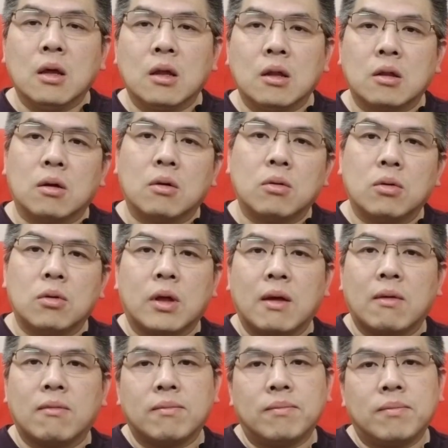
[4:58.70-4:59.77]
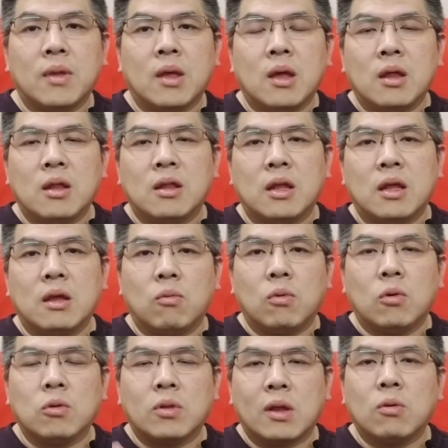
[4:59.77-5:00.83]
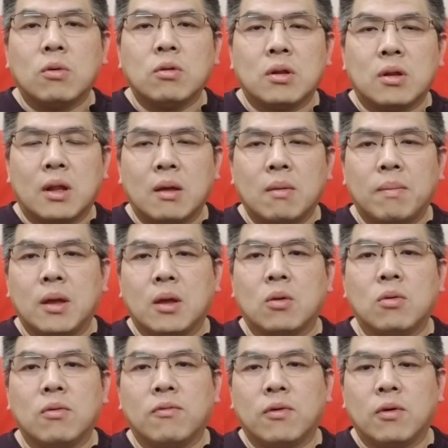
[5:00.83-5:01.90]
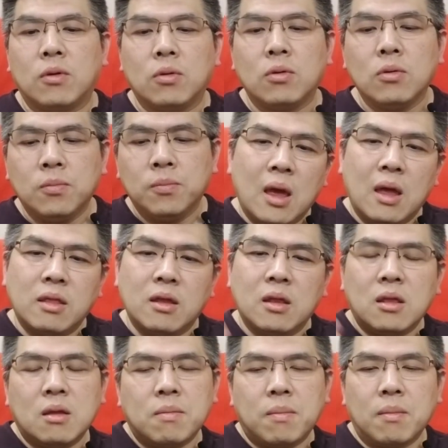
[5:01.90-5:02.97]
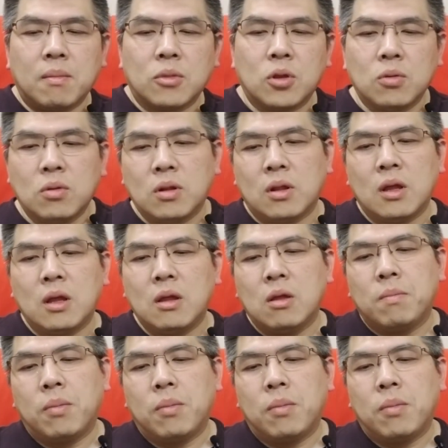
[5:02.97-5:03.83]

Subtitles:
so you can see will those like be good for you. And then the Tuesday it